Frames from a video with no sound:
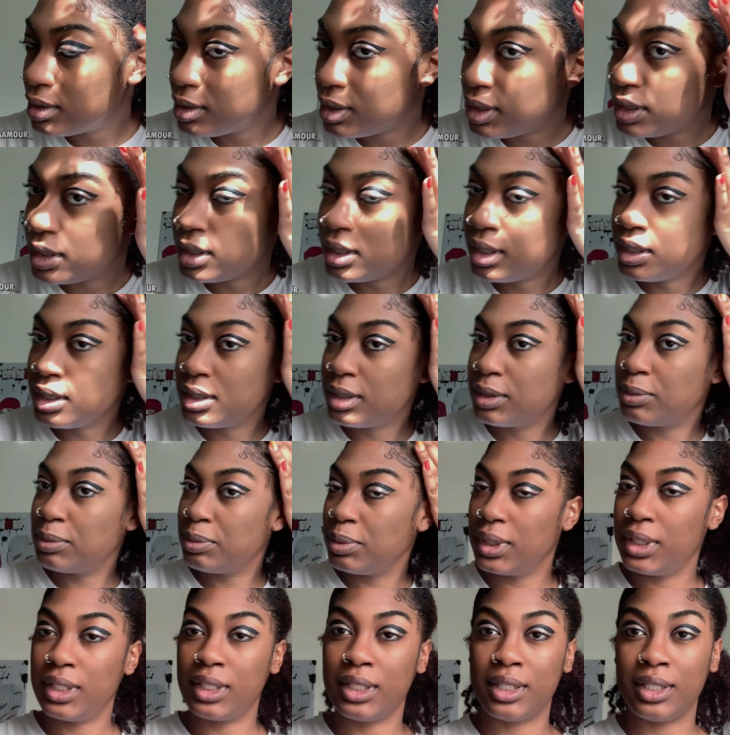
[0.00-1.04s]
It looks
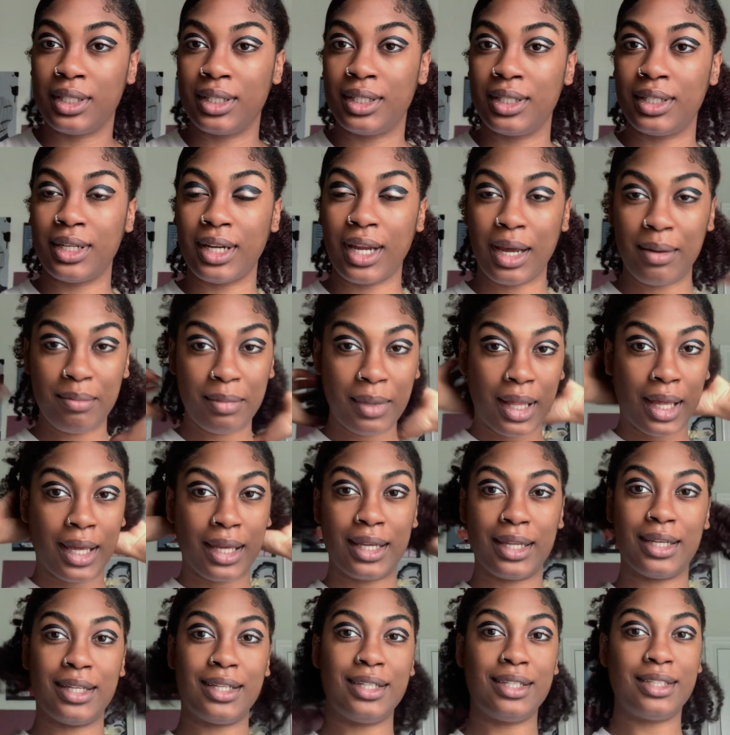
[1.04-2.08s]
pretty good. I'm
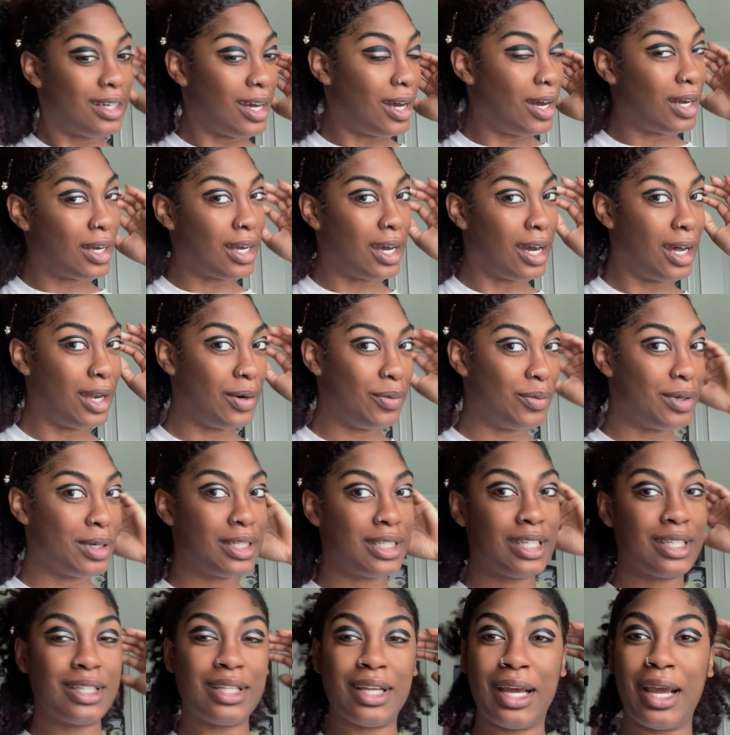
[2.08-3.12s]
liking it. I kind of want
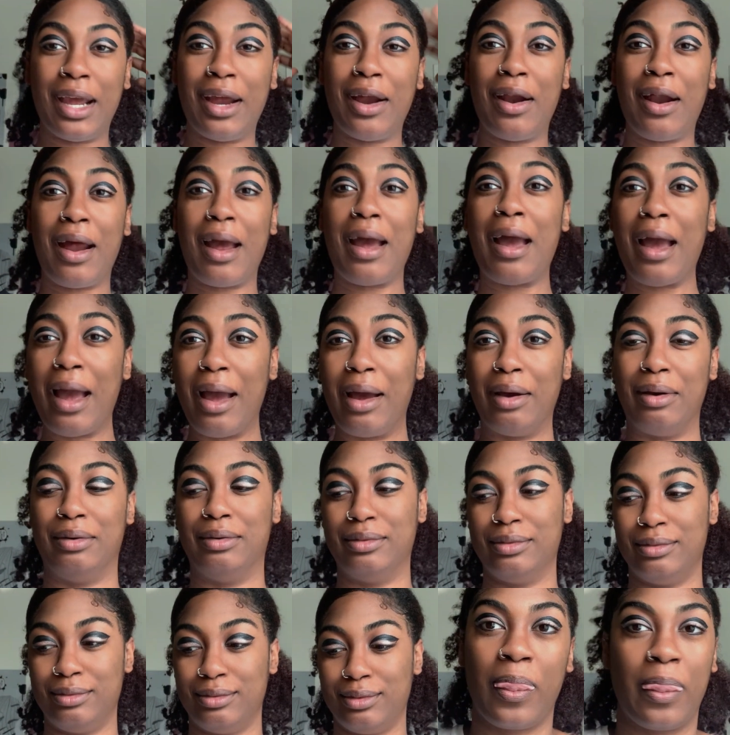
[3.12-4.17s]
to take the hair
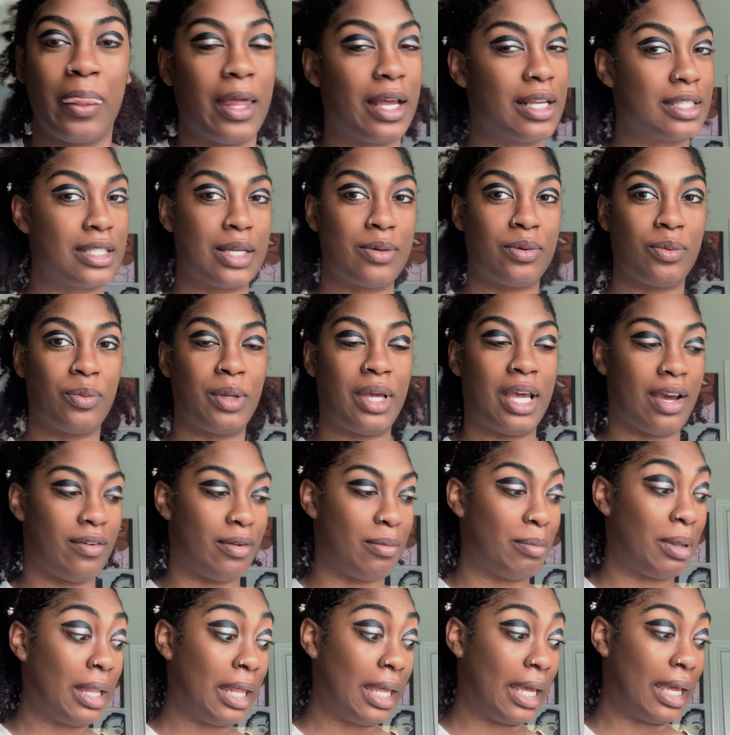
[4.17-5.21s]
out. That's not what we have
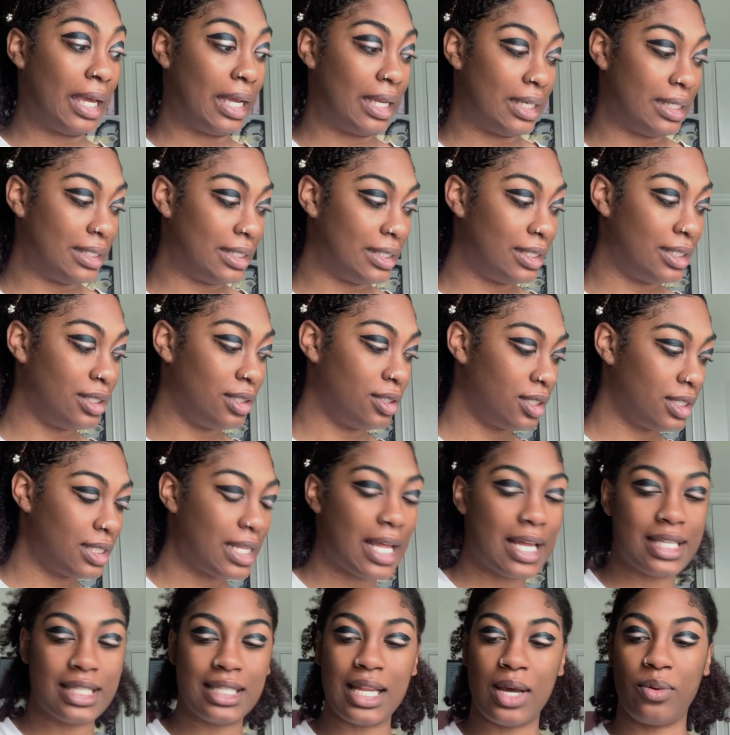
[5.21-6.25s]
in plans.
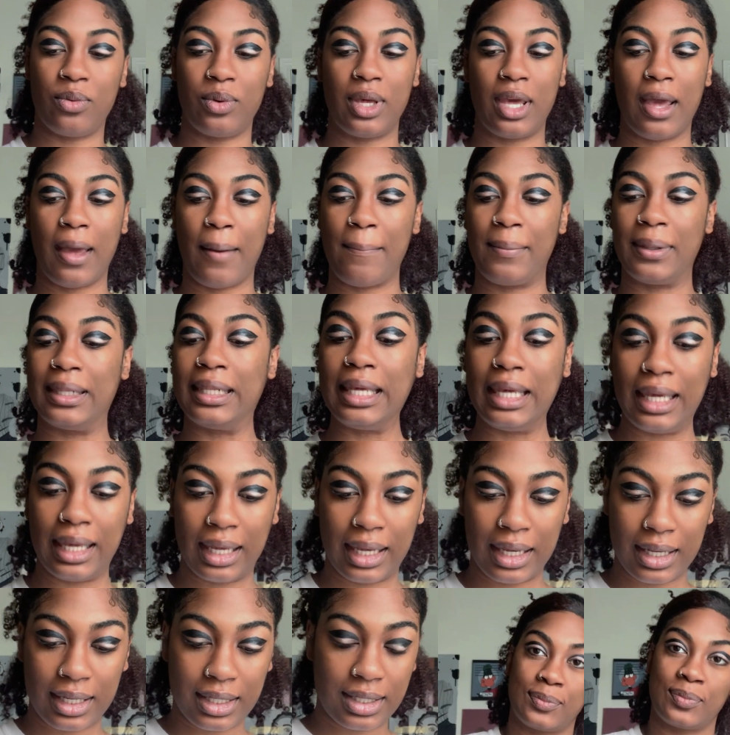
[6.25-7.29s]
That's not what we have
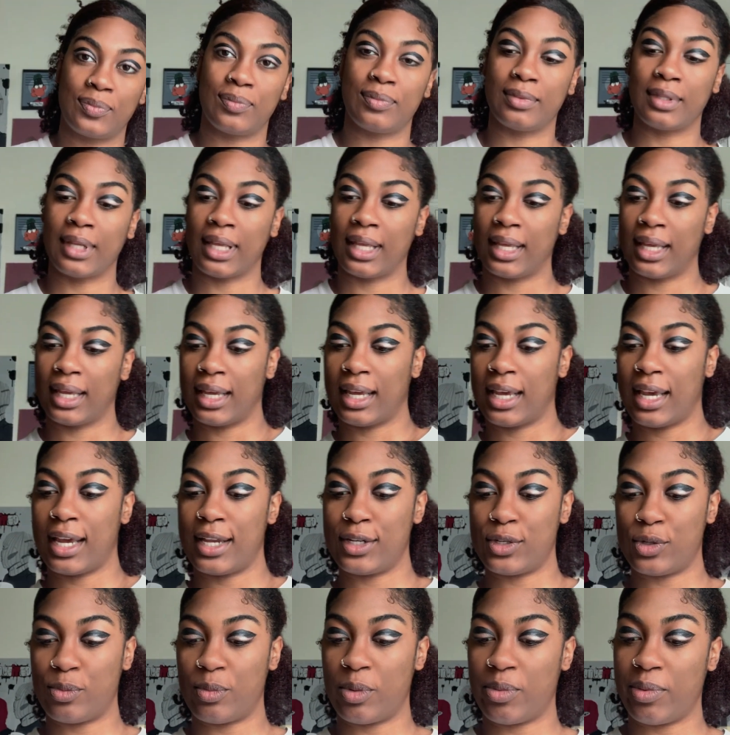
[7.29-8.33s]
planned. I
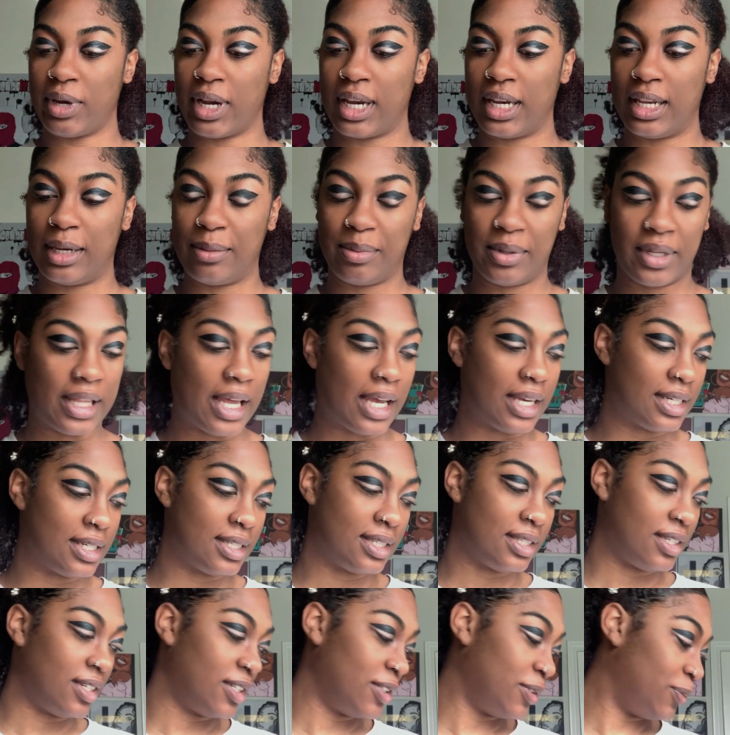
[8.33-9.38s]
just remember I need to put
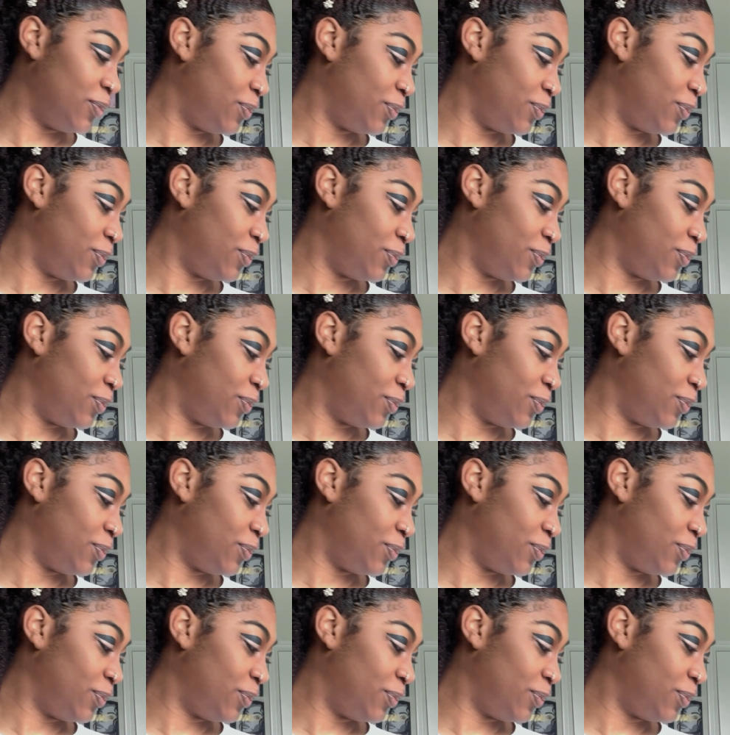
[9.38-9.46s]
lashes on.